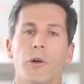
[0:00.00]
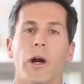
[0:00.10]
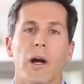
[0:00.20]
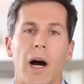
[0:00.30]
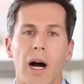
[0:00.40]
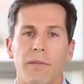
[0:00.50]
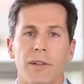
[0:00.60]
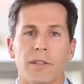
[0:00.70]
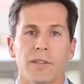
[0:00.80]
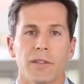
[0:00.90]
to our
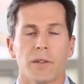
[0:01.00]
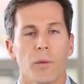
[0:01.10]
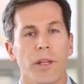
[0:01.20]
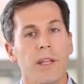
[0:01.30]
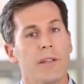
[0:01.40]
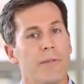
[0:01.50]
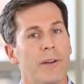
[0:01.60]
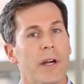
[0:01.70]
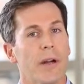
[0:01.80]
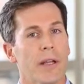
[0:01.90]
office, we need to
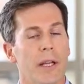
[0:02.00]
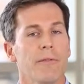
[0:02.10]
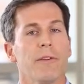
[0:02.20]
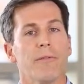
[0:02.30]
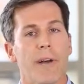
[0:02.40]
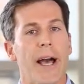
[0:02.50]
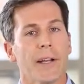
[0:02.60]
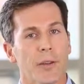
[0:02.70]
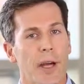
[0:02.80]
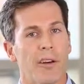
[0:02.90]
figure out if in
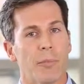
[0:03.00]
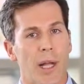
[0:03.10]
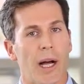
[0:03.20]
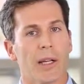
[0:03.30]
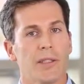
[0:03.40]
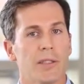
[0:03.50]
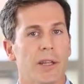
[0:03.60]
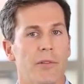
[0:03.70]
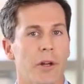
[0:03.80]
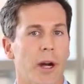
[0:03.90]
fact you have
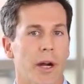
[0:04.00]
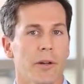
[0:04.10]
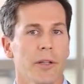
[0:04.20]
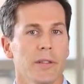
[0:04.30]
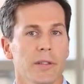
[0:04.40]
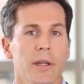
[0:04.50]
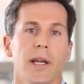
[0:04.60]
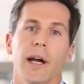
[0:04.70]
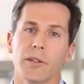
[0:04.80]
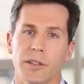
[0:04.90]
blockages of your arteries
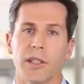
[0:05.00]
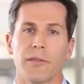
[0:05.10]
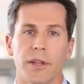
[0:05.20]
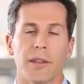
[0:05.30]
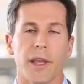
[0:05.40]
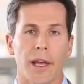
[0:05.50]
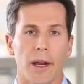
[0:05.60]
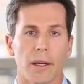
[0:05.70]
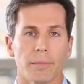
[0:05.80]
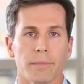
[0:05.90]
and how significant they
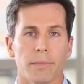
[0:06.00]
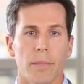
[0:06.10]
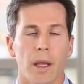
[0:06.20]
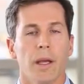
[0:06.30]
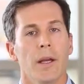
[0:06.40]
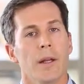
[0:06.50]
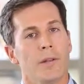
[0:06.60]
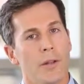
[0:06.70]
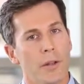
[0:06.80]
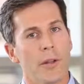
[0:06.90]
are.
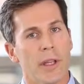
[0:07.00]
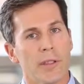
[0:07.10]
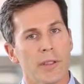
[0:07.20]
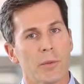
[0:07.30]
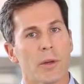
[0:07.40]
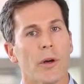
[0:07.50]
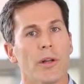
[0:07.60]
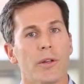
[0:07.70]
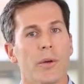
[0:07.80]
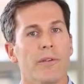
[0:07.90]
To do this, we're
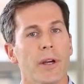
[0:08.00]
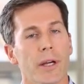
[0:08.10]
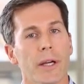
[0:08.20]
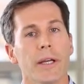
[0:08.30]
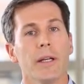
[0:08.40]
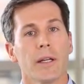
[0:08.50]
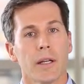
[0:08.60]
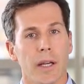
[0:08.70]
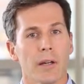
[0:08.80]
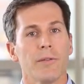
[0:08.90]
going to do a very
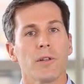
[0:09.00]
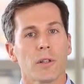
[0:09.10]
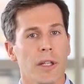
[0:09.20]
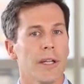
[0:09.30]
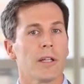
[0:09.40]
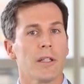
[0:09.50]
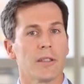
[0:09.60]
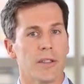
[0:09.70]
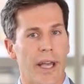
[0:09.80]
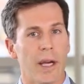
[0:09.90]
careful clinical
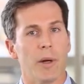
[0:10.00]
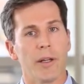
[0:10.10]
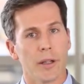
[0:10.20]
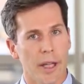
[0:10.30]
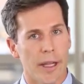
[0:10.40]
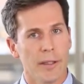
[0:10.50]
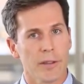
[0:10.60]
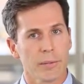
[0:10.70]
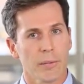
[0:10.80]
exam on your legs.